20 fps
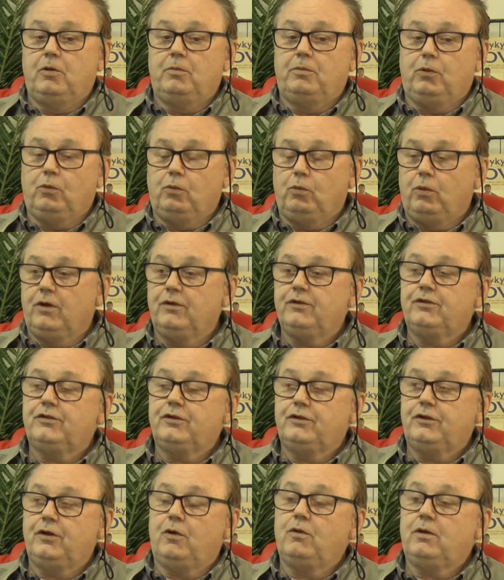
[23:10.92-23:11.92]
But once
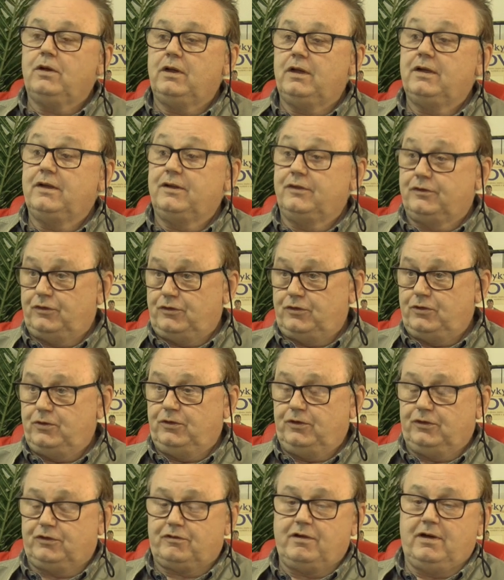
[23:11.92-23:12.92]
the dog learns, as you
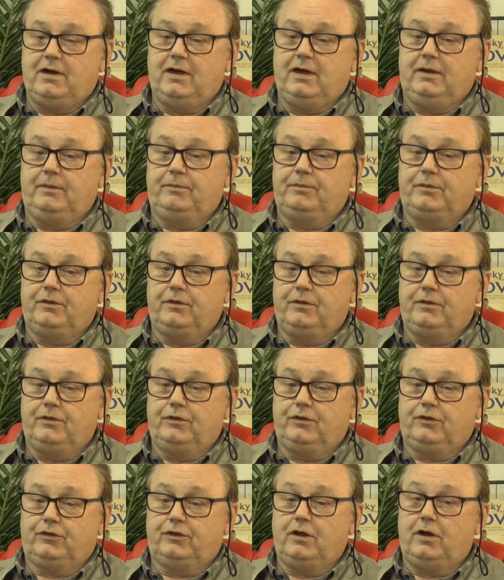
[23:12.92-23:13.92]
described,
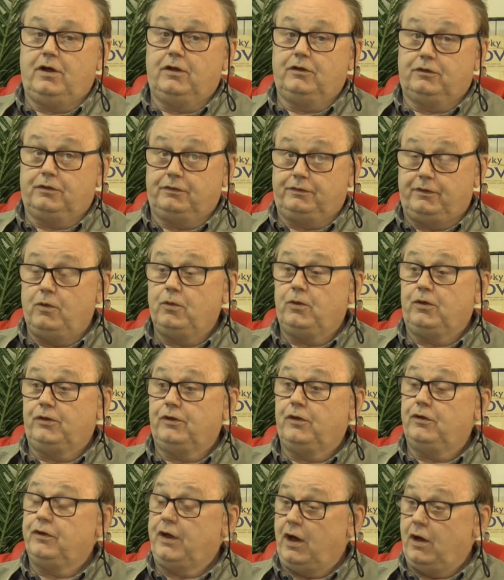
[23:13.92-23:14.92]
to start to focus
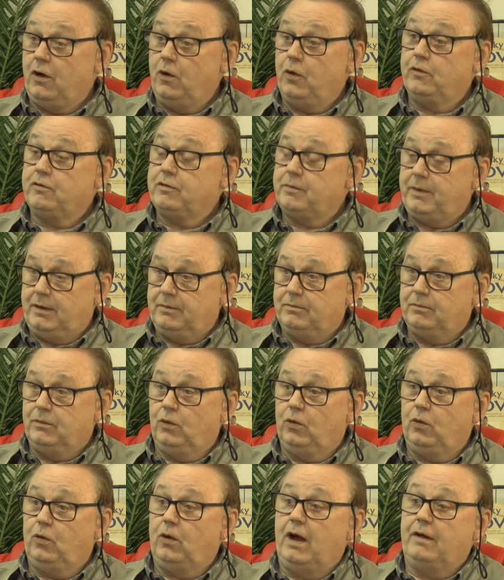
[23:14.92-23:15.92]
on the owner a bit
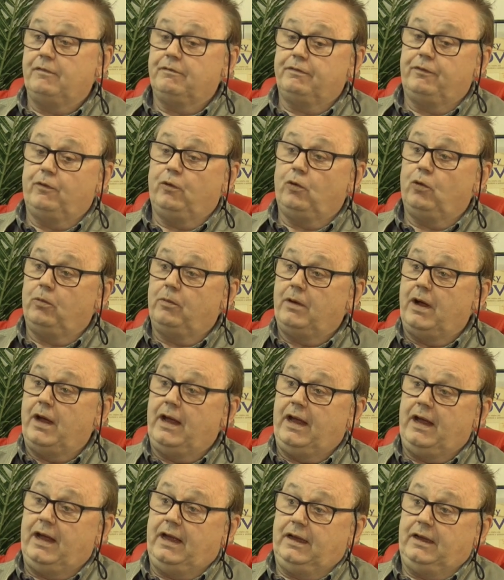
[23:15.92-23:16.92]
more and form
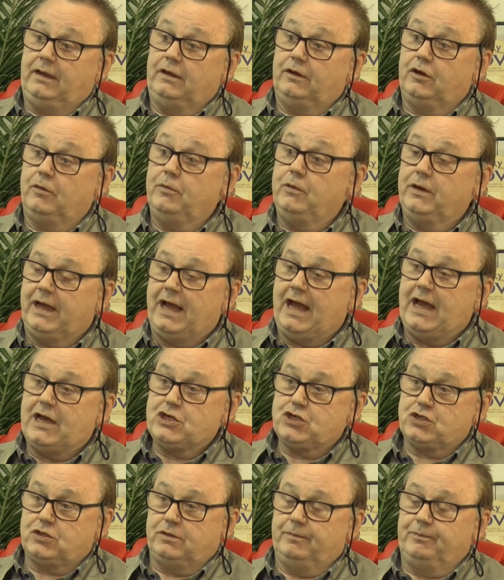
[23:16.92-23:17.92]
a
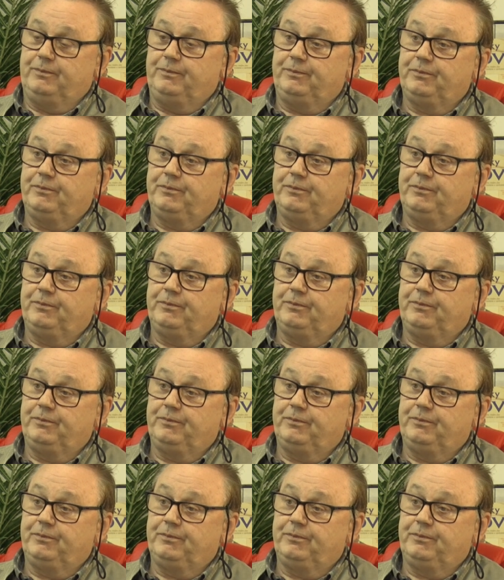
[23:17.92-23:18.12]
communication,